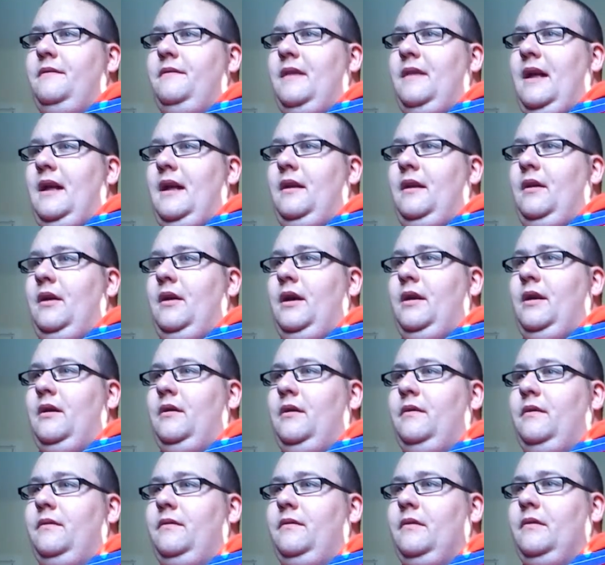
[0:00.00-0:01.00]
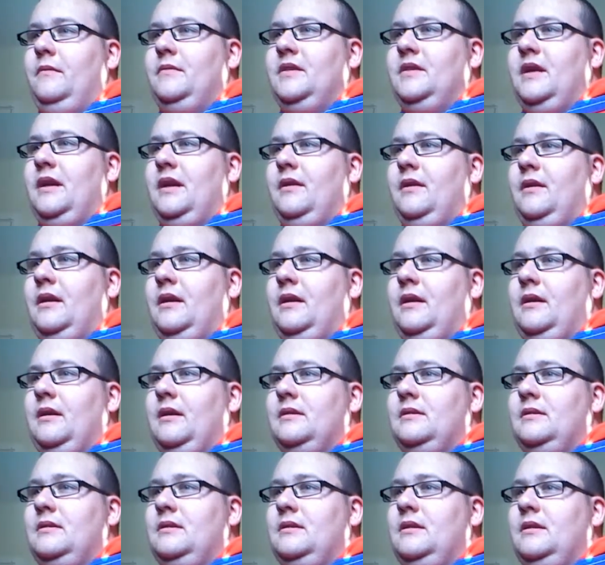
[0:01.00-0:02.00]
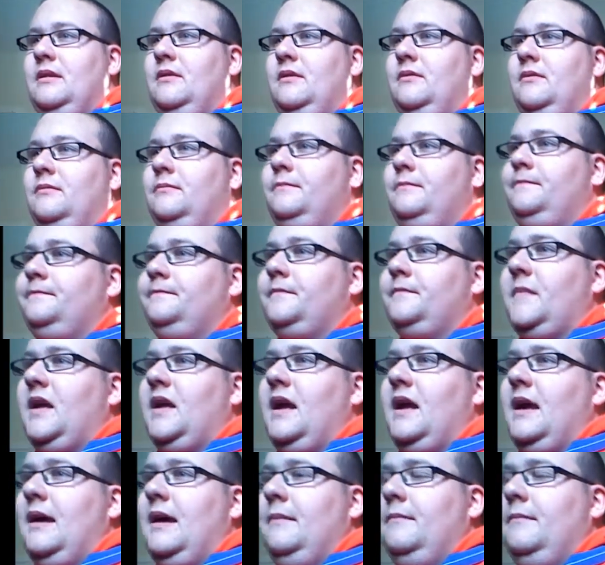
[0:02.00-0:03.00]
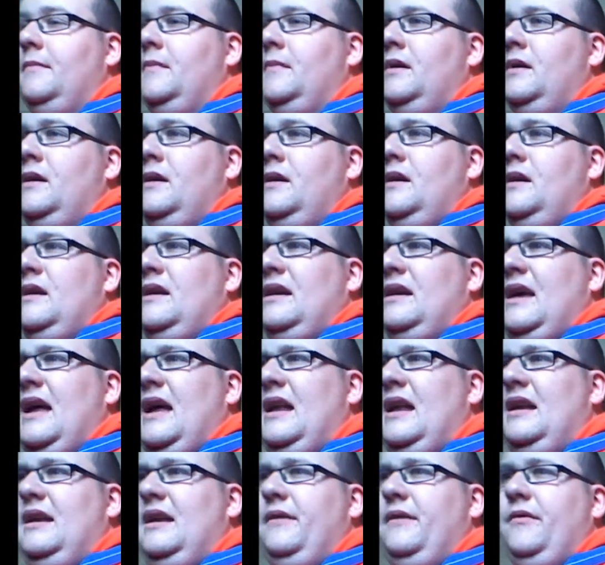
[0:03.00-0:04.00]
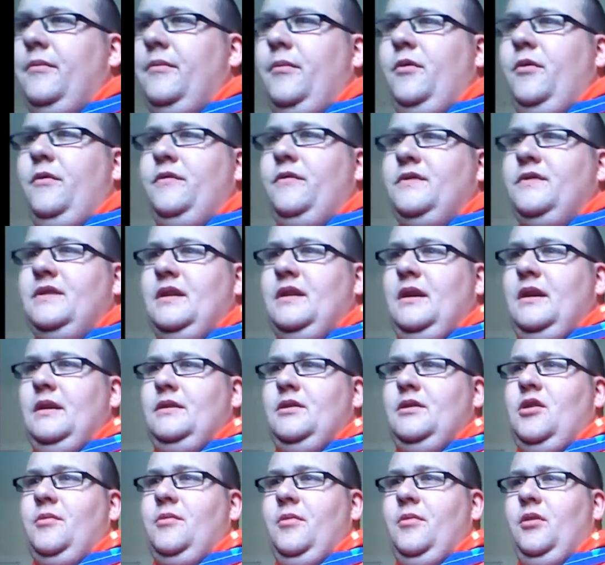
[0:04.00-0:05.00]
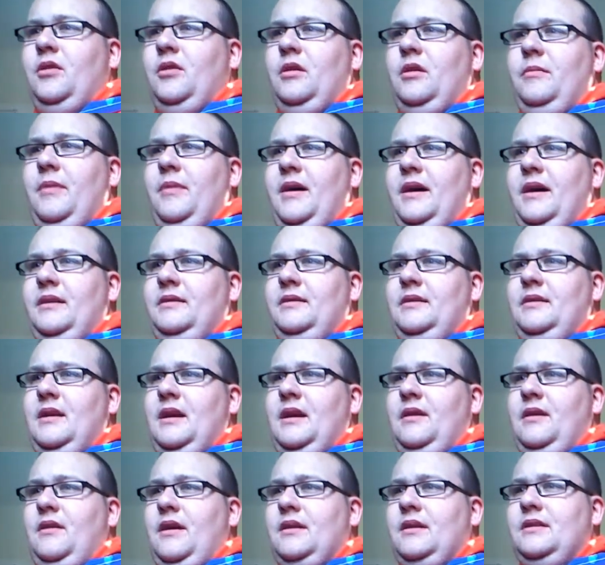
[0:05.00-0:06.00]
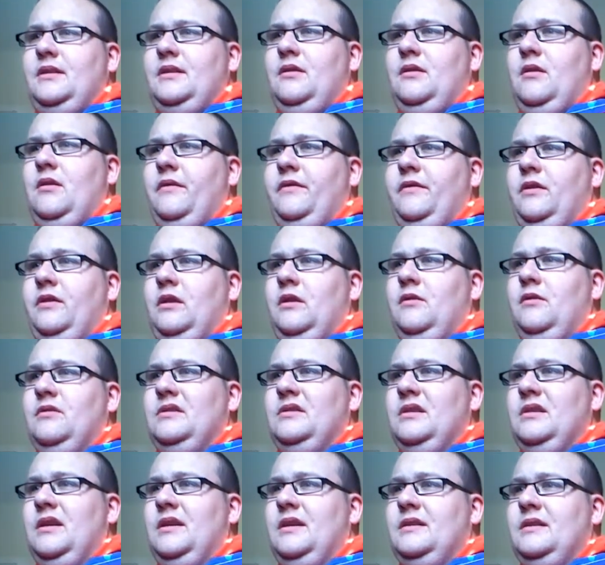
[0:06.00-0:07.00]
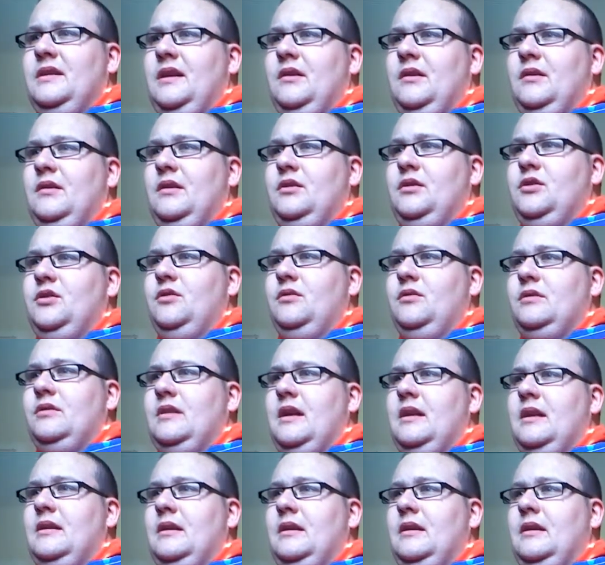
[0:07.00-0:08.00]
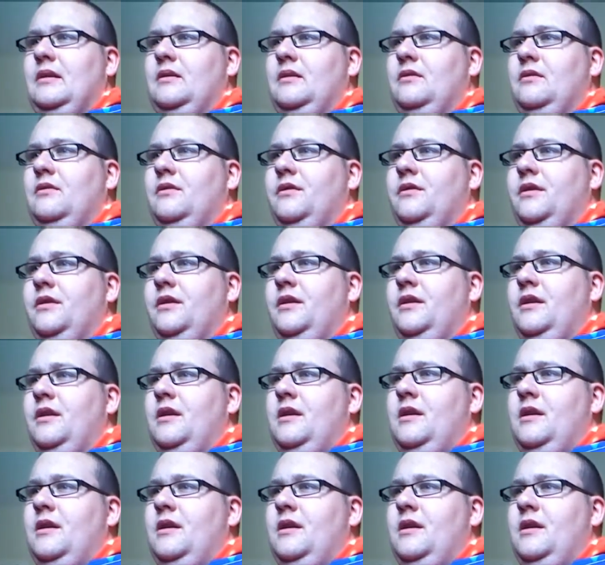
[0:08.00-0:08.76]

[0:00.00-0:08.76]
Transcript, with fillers: Flatliner from Taker that gets two. Um, Kennedy removes the turnbuckle pad. Taker gets two off a clothesline. Taker then chokes Kennedy in the corner.